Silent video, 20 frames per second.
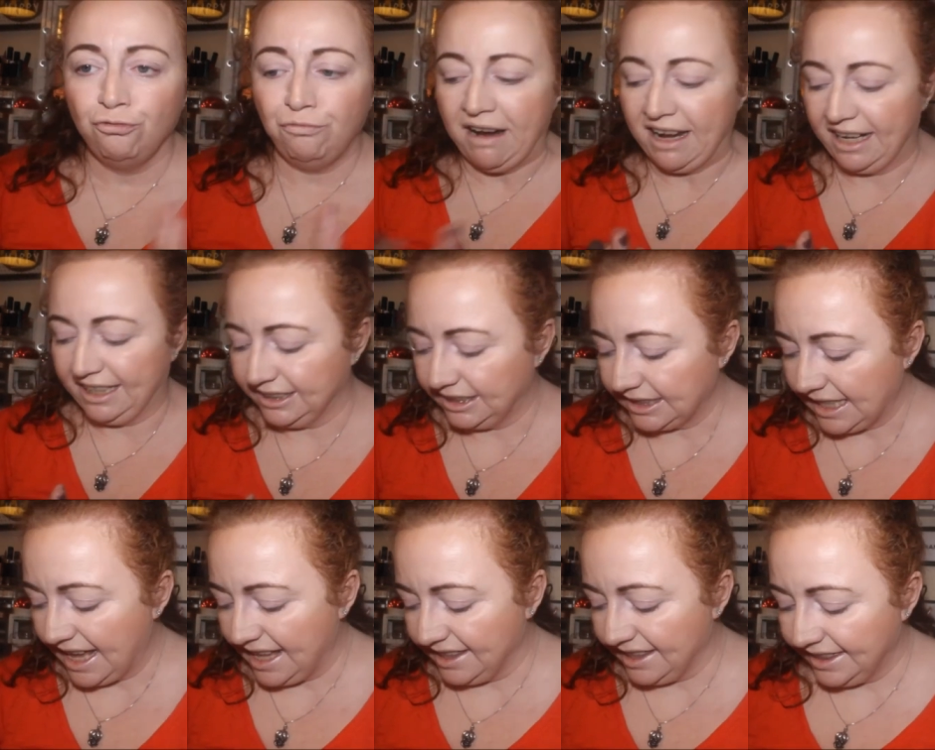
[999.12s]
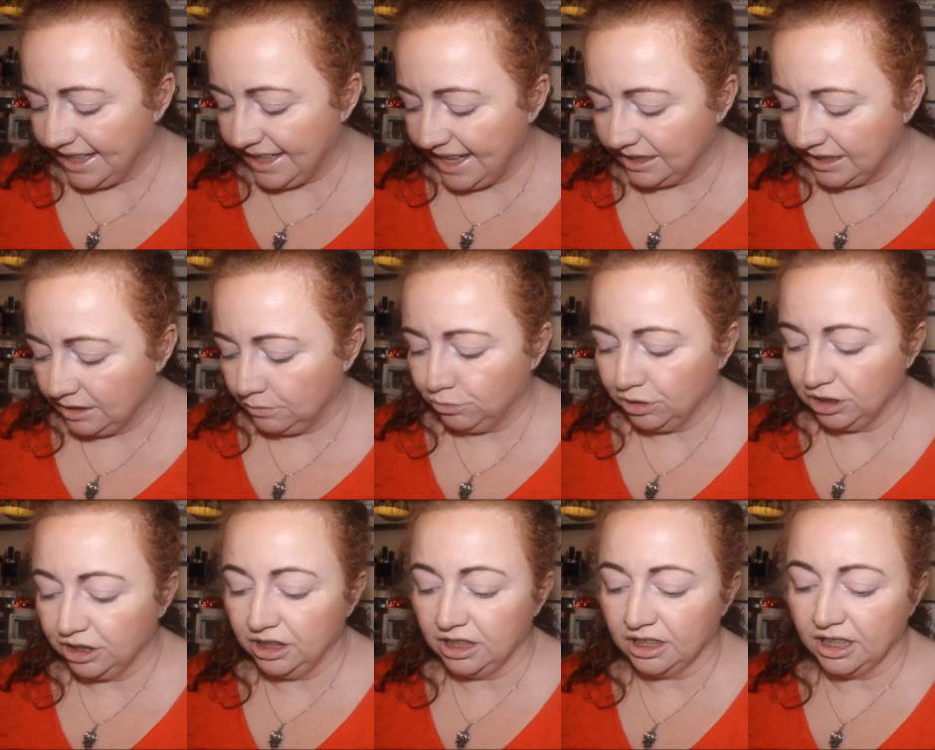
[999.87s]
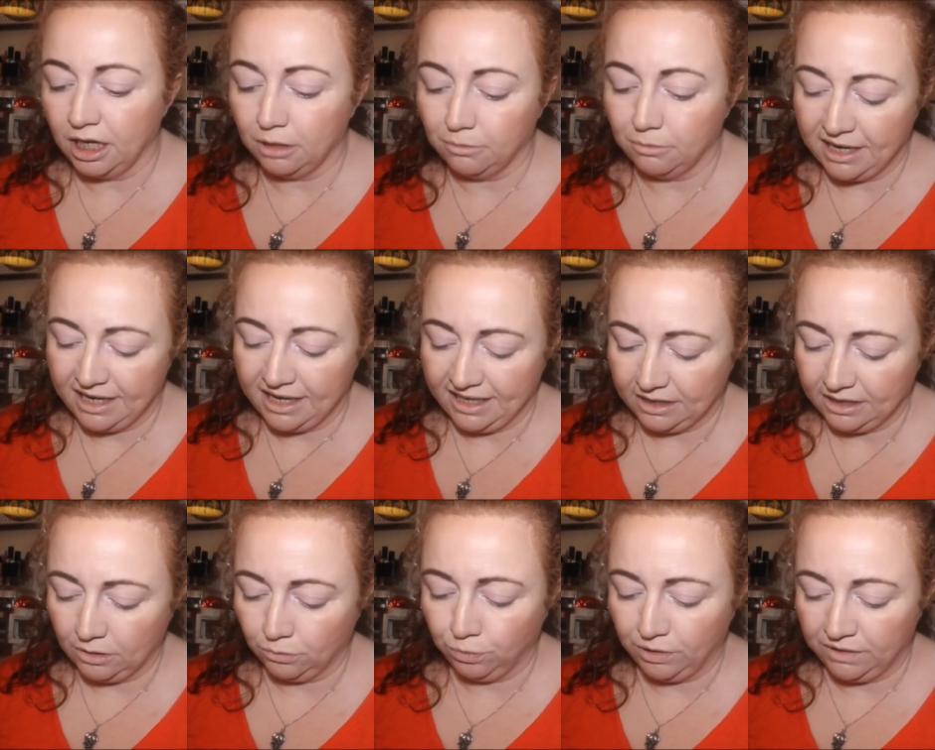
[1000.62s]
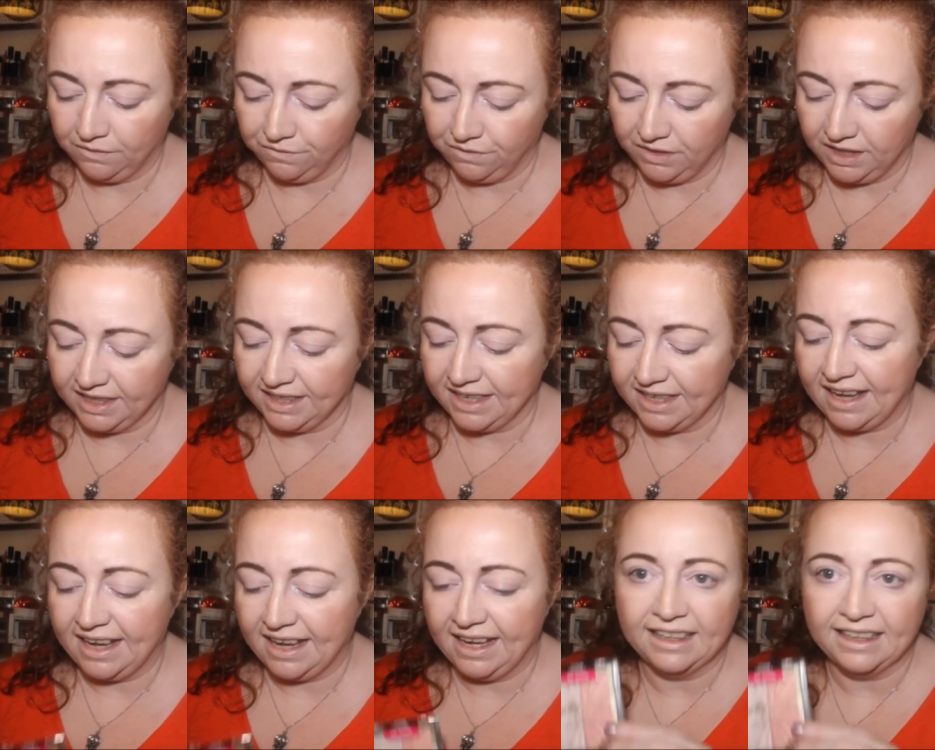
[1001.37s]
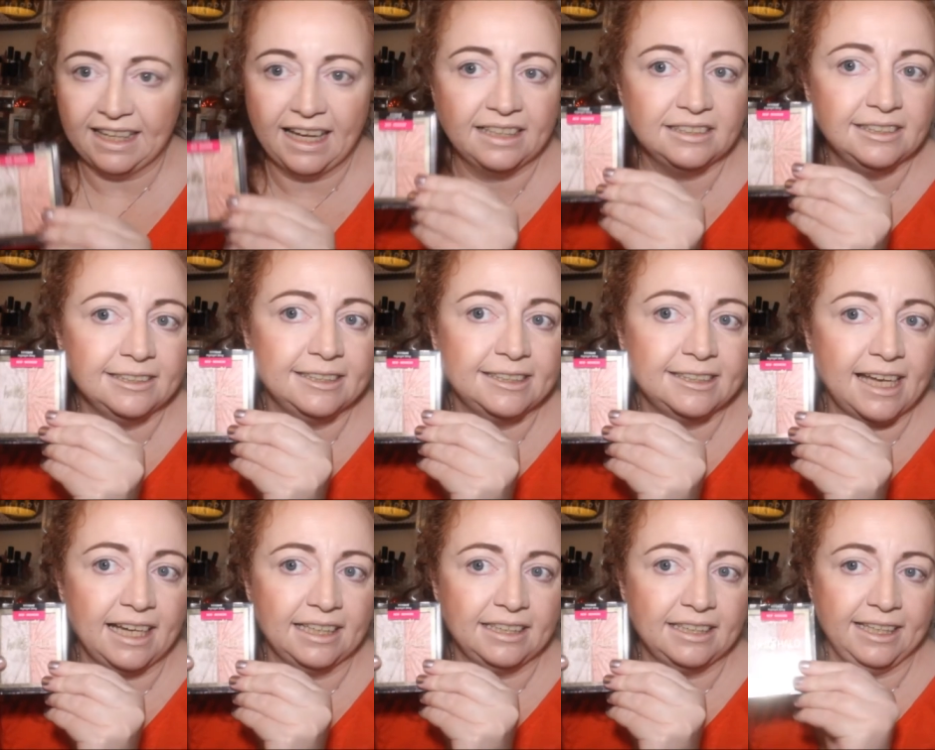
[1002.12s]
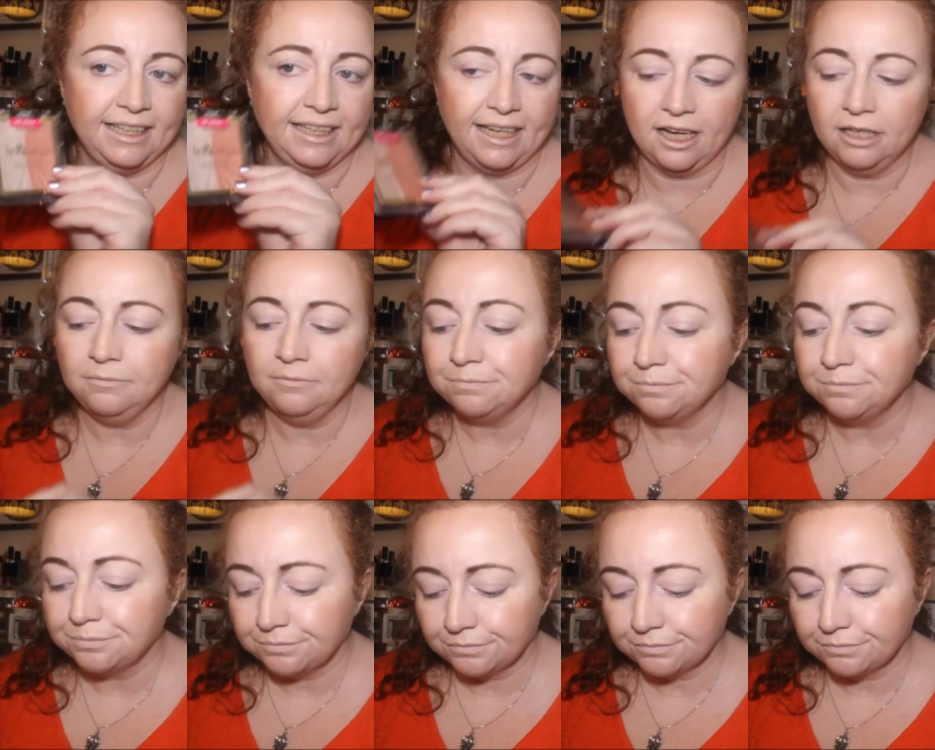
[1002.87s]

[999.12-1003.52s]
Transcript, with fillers: Right, and then we're going to go in with the highlighter side here.